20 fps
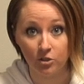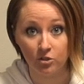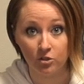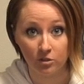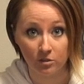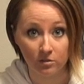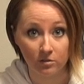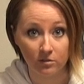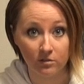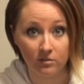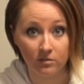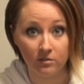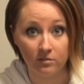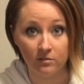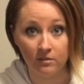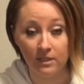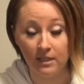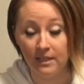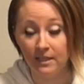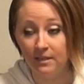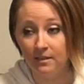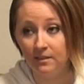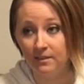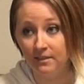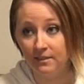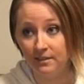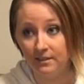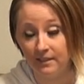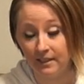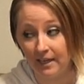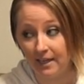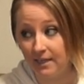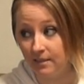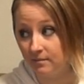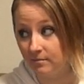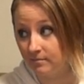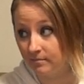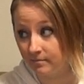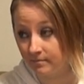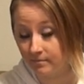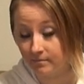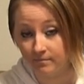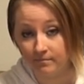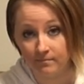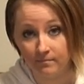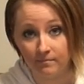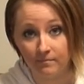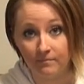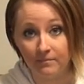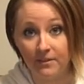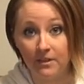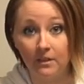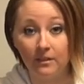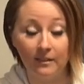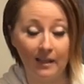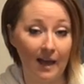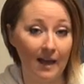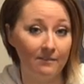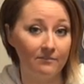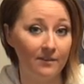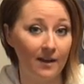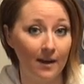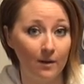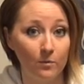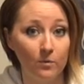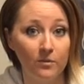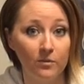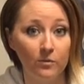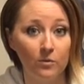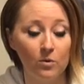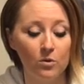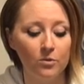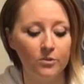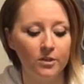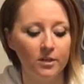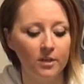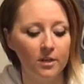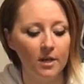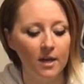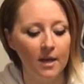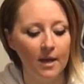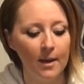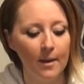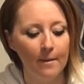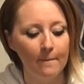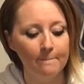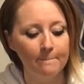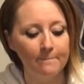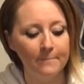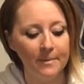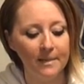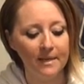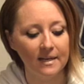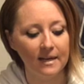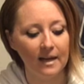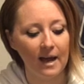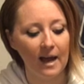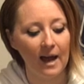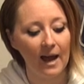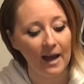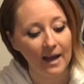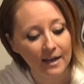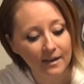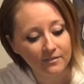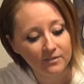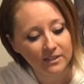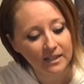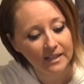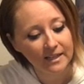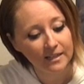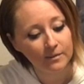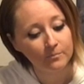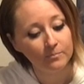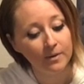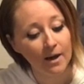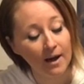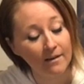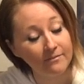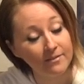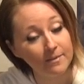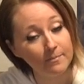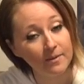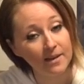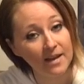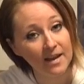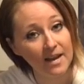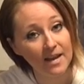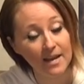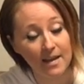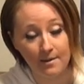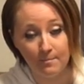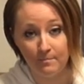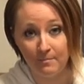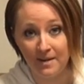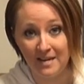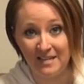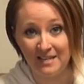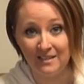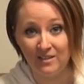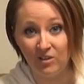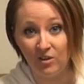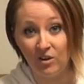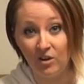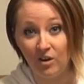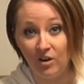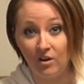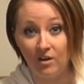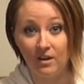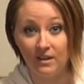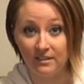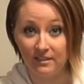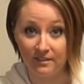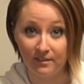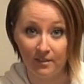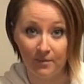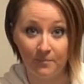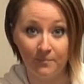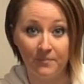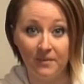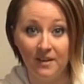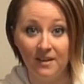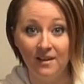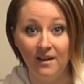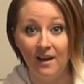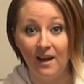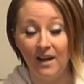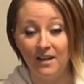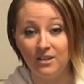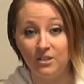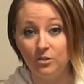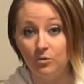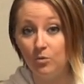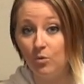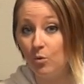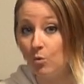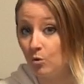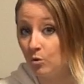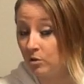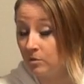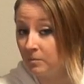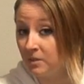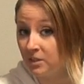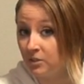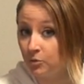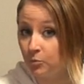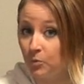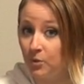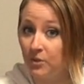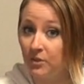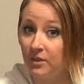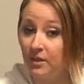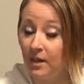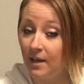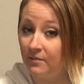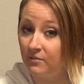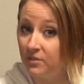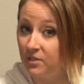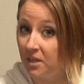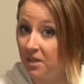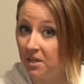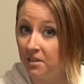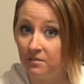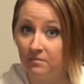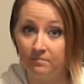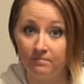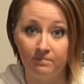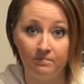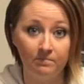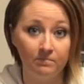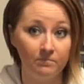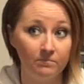shirts that they'll laugh at when they're older. But I've taken puffy paint and made it awesome. I do ornaments with it. I've done